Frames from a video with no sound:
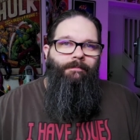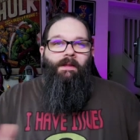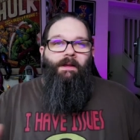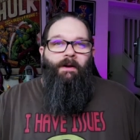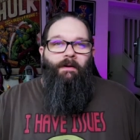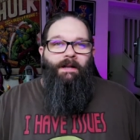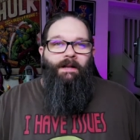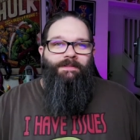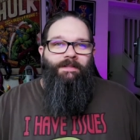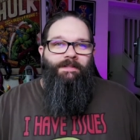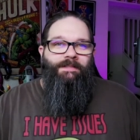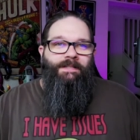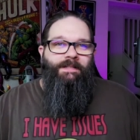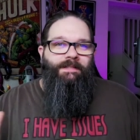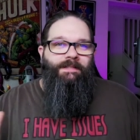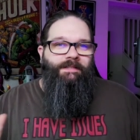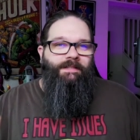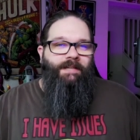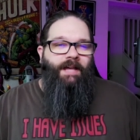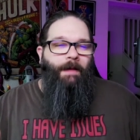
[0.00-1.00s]
All right, so let's get
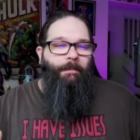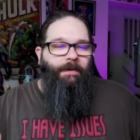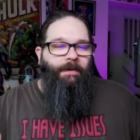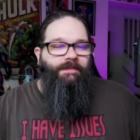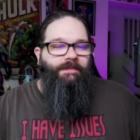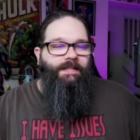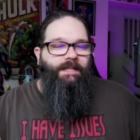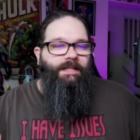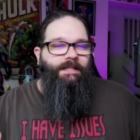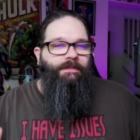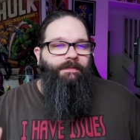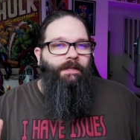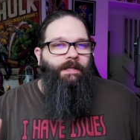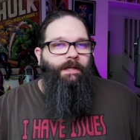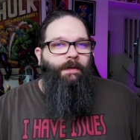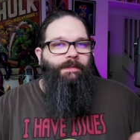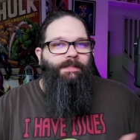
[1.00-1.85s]
to the topic of today's video.